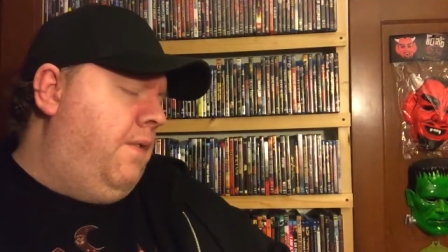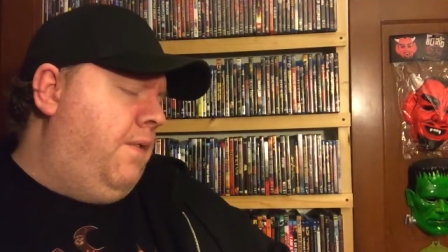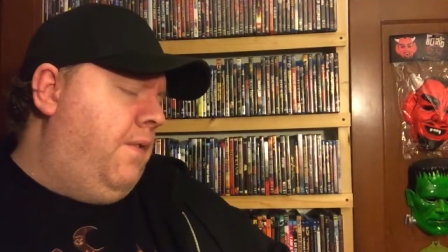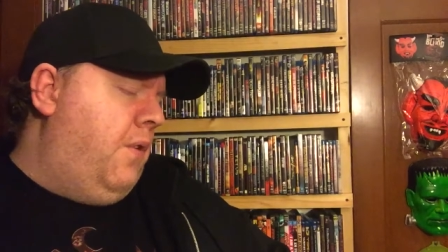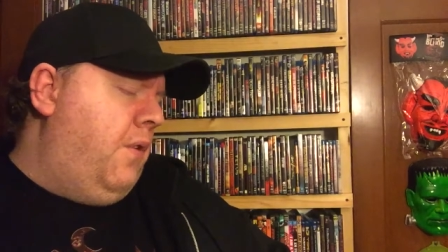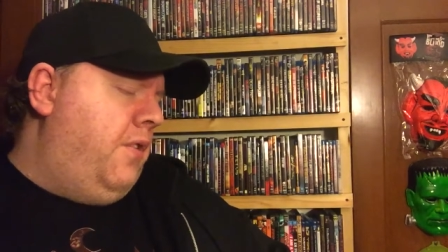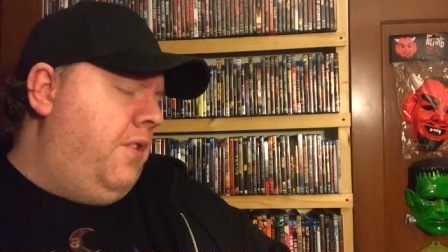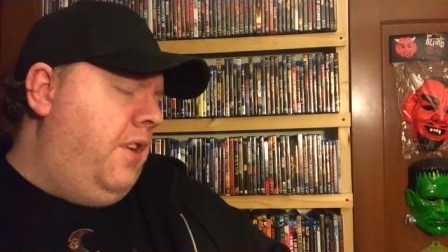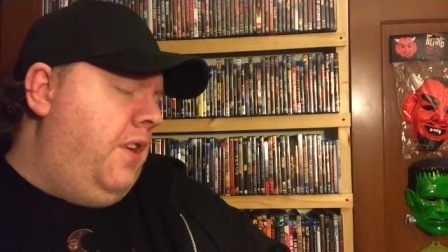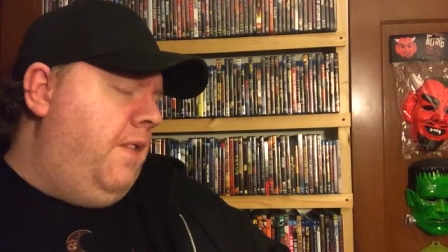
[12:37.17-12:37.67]

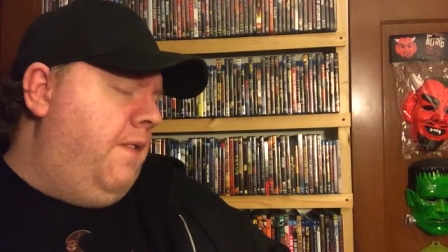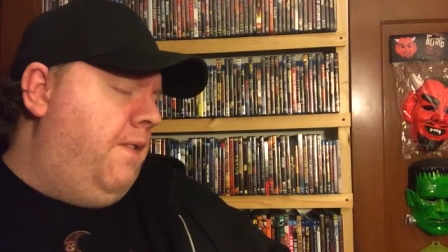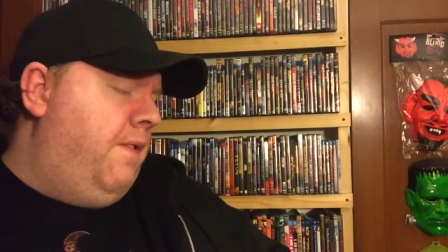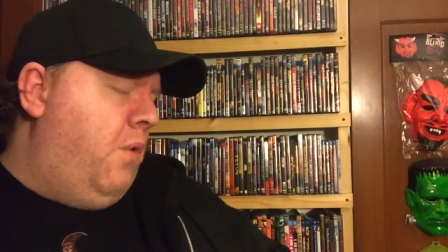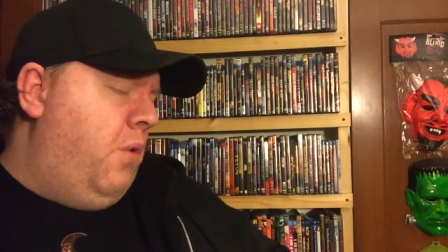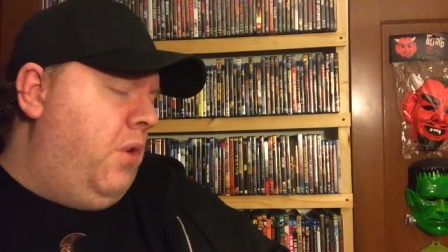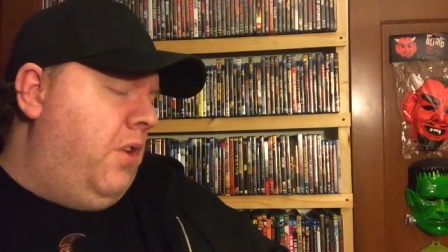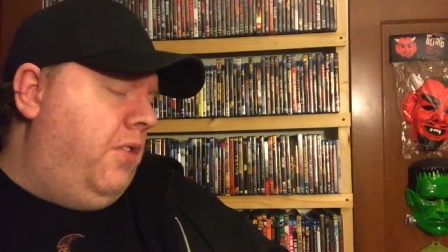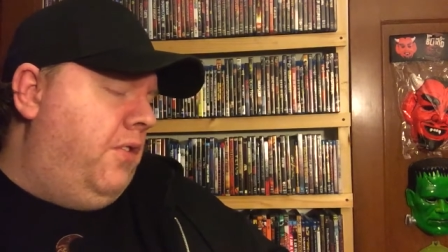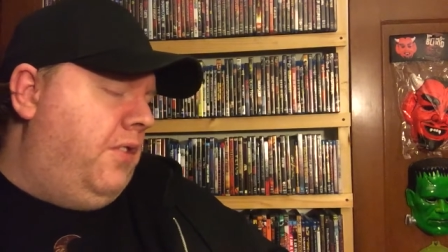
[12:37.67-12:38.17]

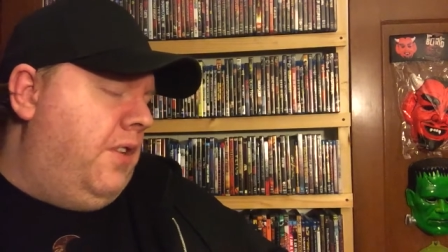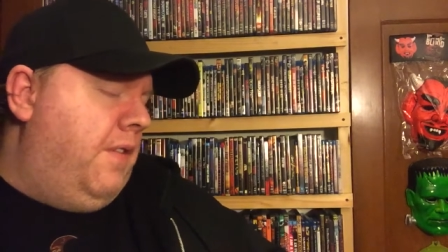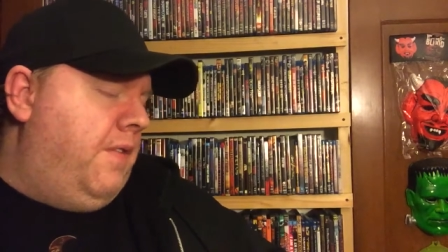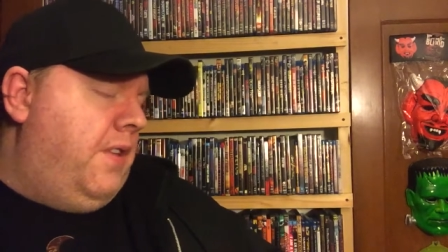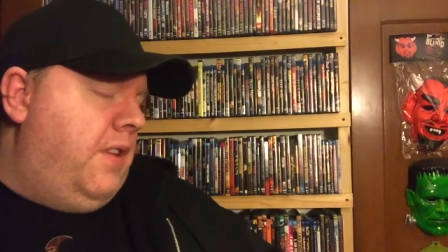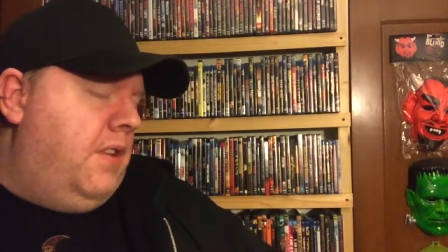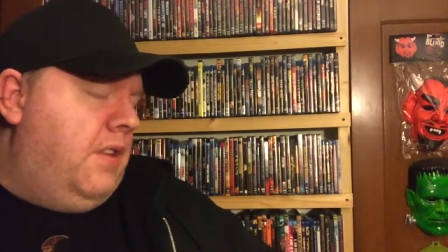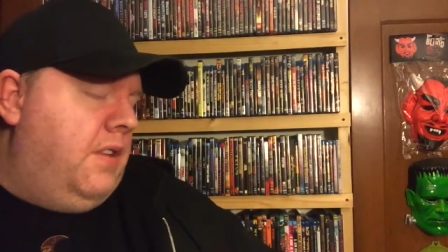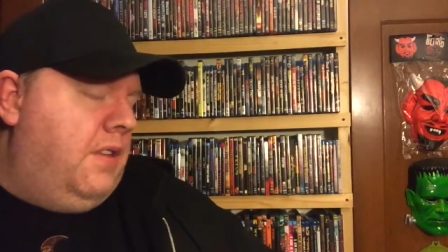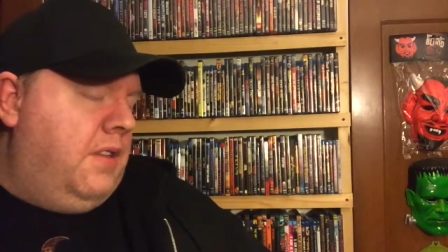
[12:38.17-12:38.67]

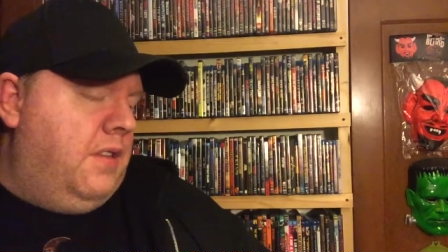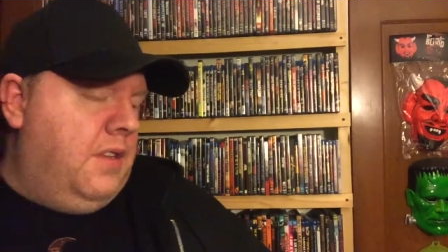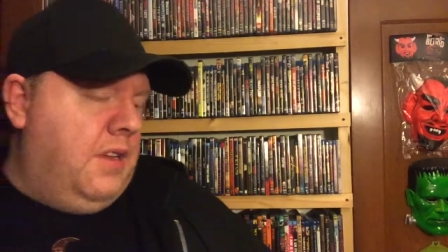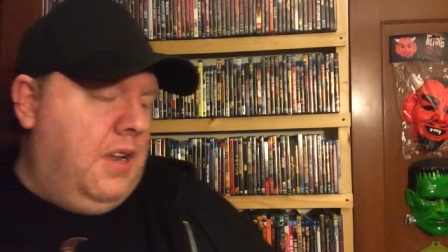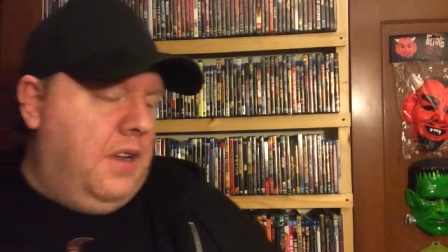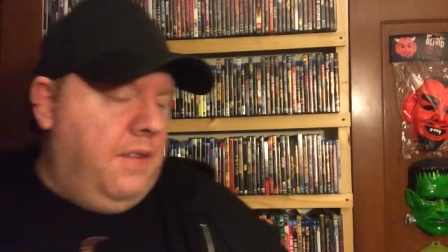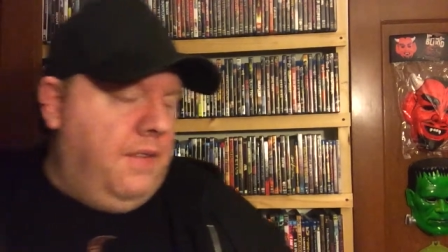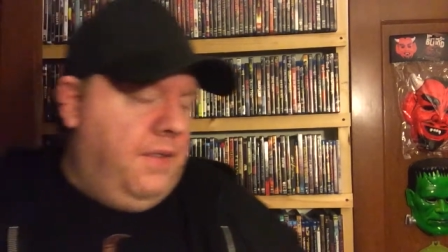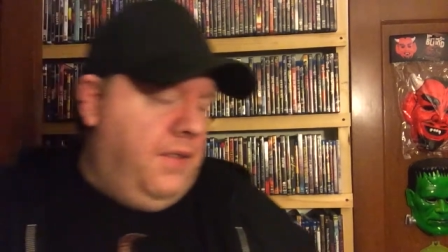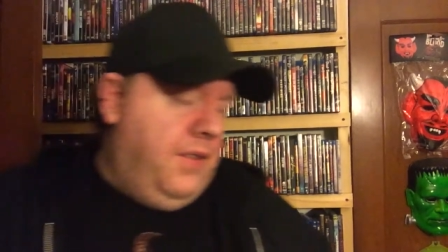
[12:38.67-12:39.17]
1447
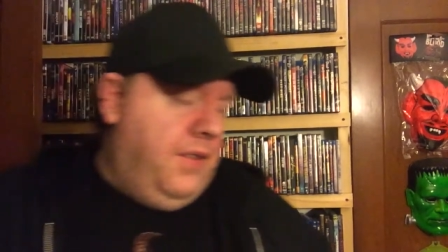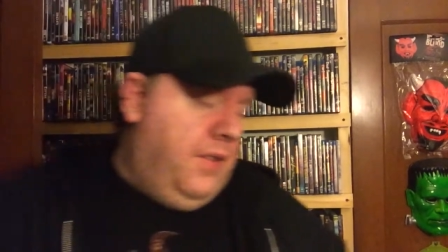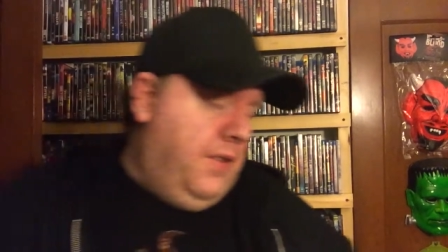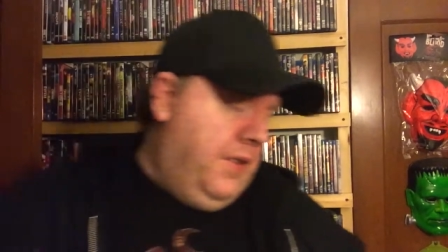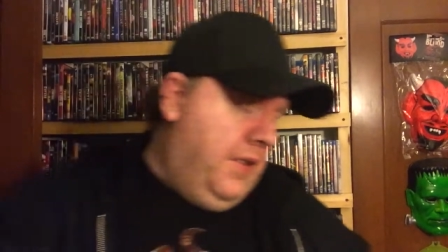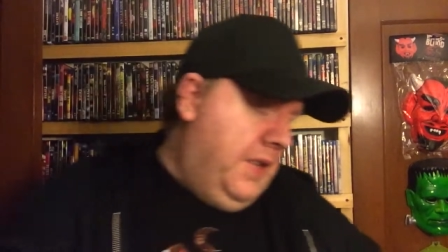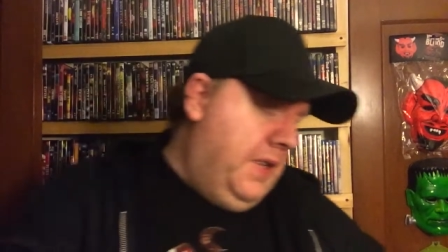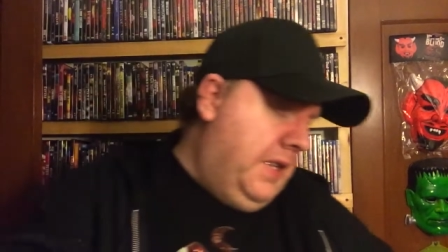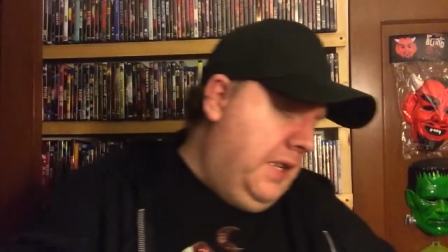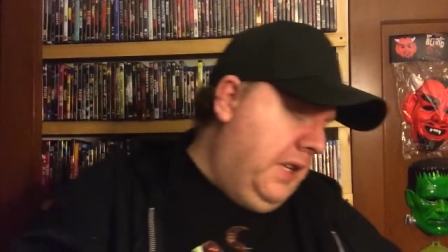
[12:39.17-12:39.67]
out of
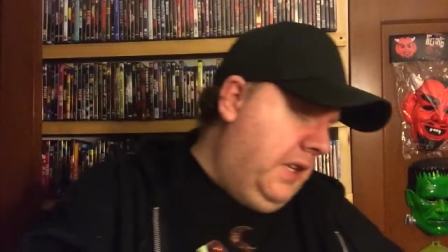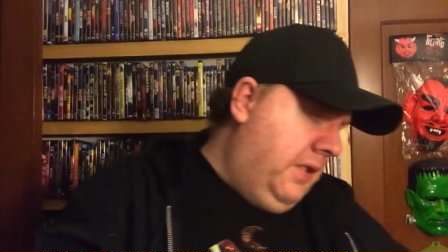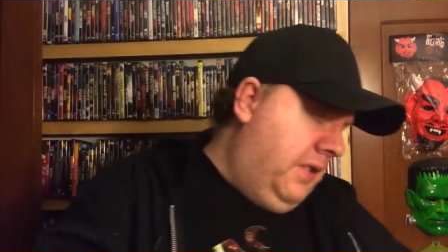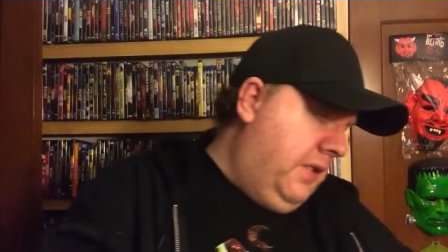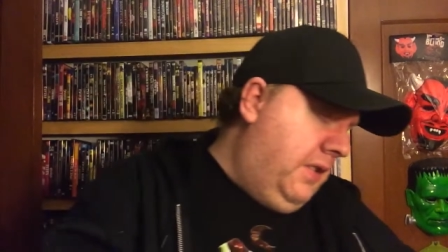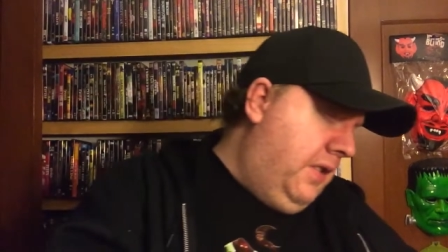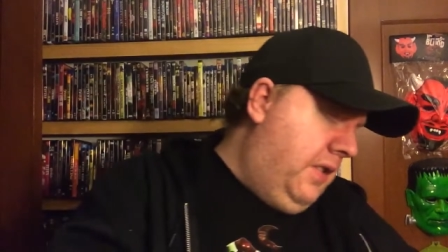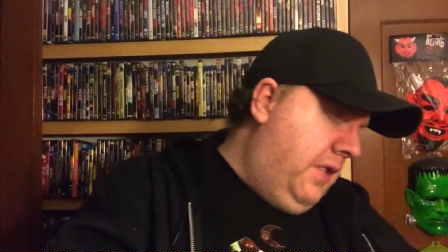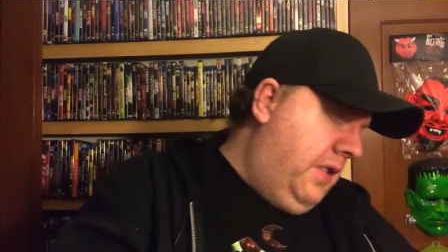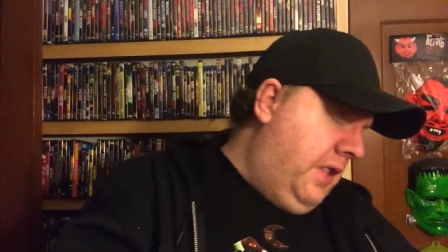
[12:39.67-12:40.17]

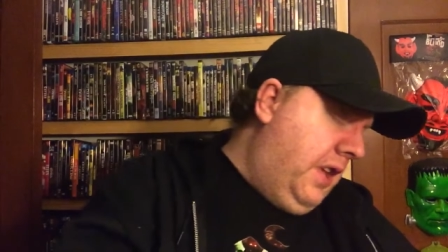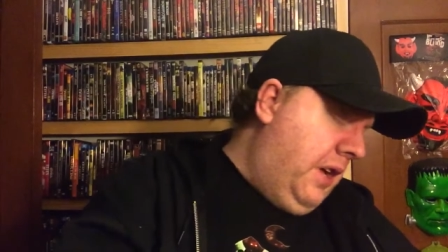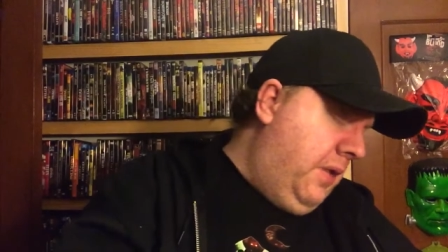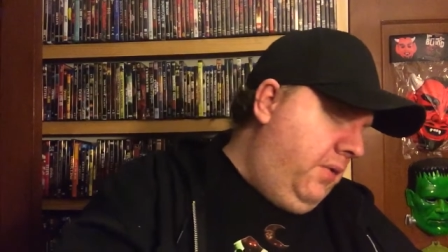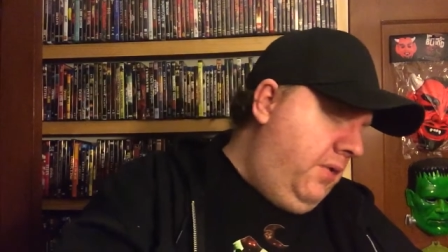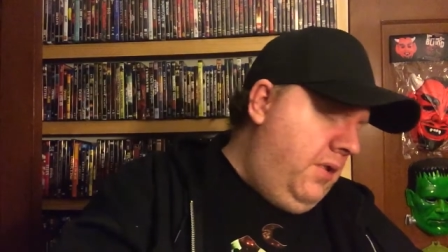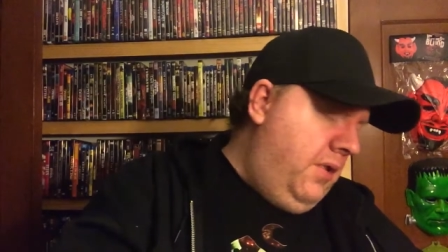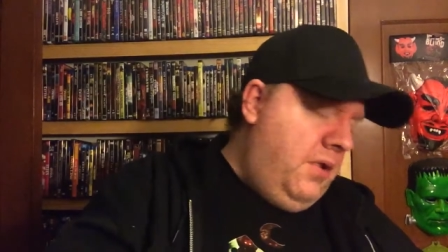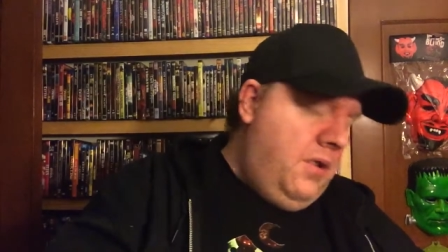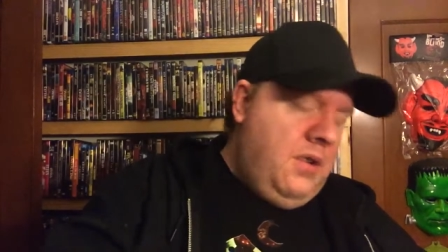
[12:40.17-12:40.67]

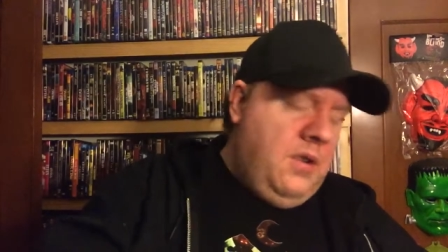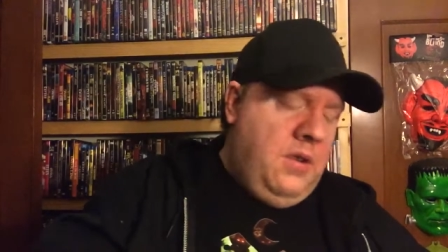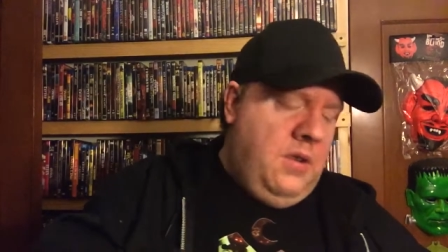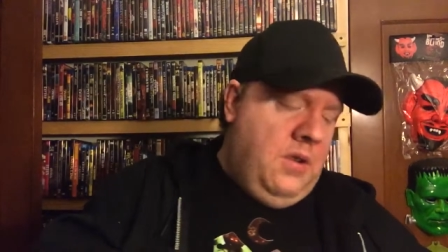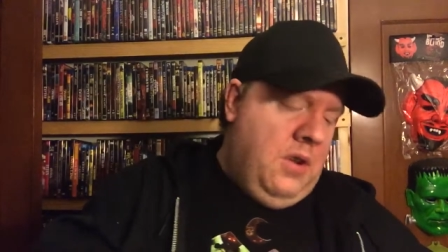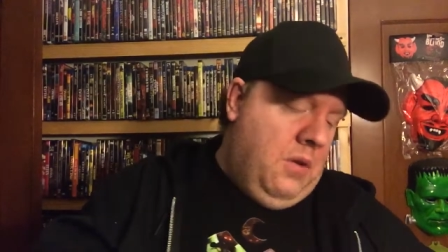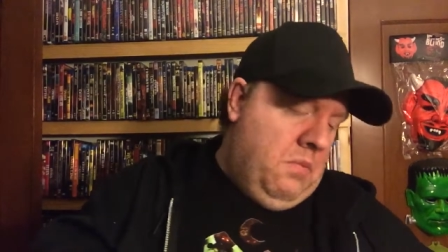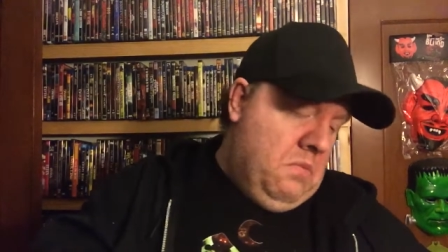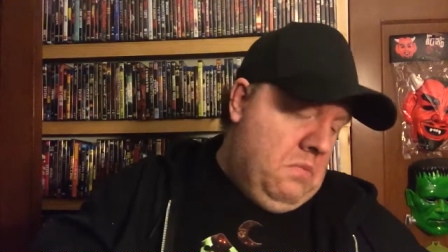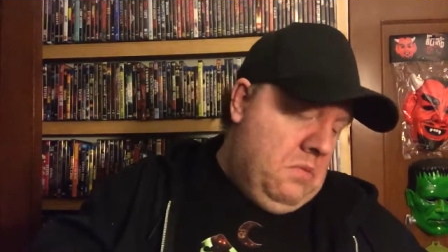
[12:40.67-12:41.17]
6,000?
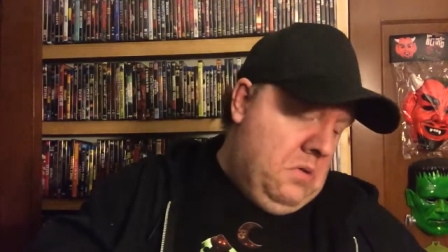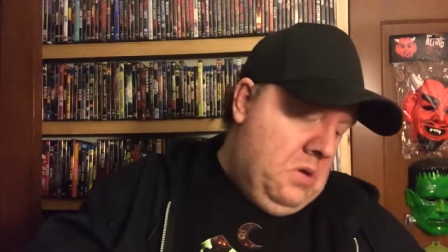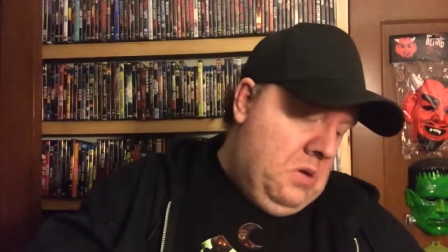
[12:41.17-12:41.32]
No,